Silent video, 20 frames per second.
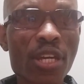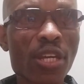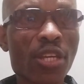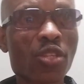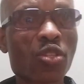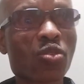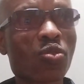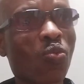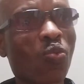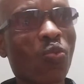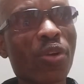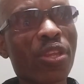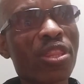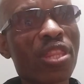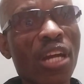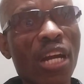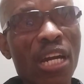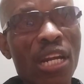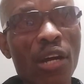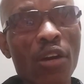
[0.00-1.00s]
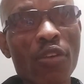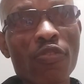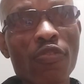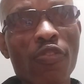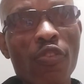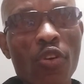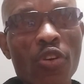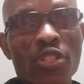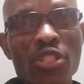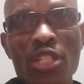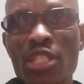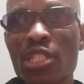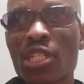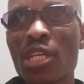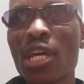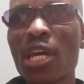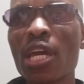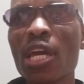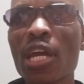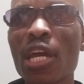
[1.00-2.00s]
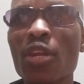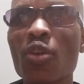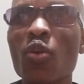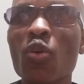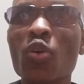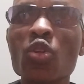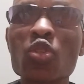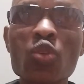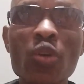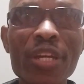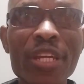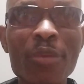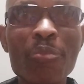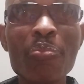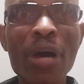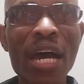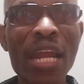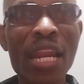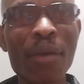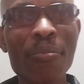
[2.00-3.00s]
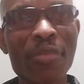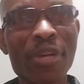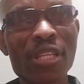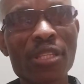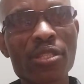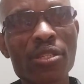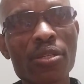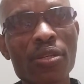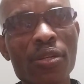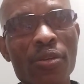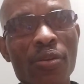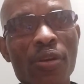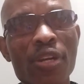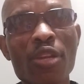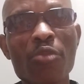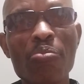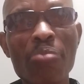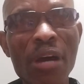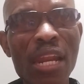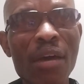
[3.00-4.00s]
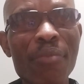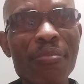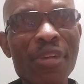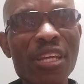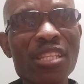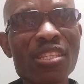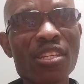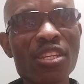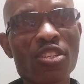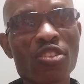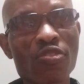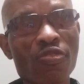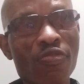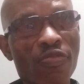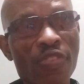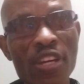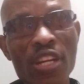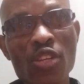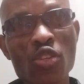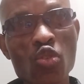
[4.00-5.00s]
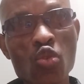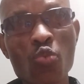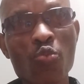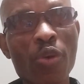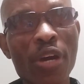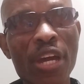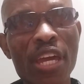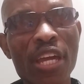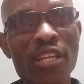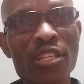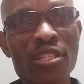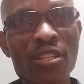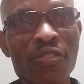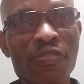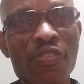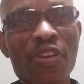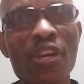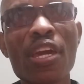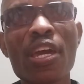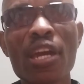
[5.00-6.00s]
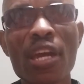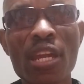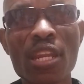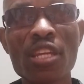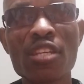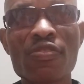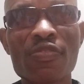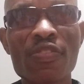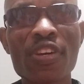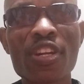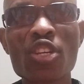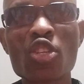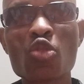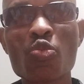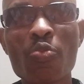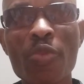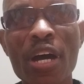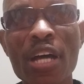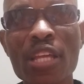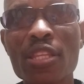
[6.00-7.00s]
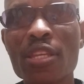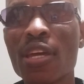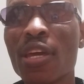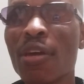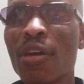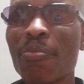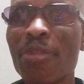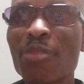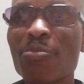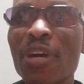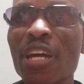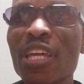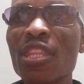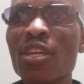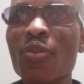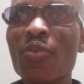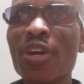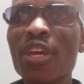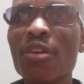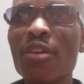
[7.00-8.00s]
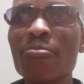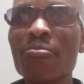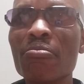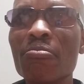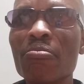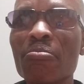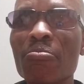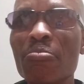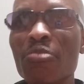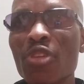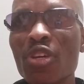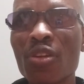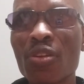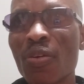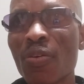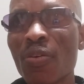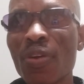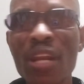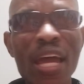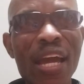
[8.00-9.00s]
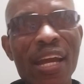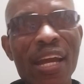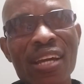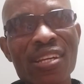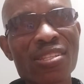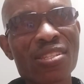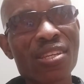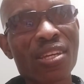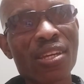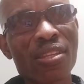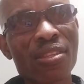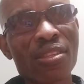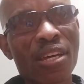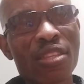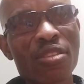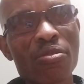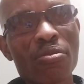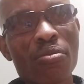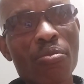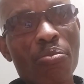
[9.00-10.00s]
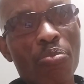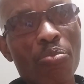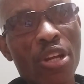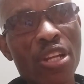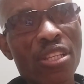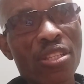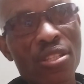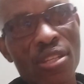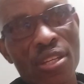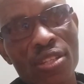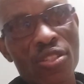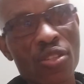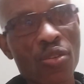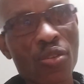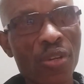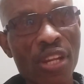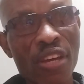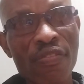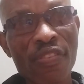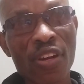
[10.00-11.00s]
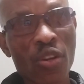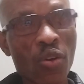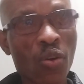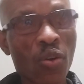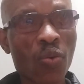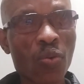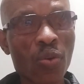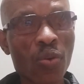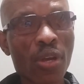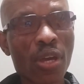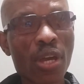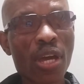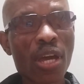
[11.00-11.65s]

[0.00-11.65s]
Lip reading: is with the ground forces, and also in parliament. In parliament, he's very super active and he's very smart. But by the way, like I said, that politics, you'll never know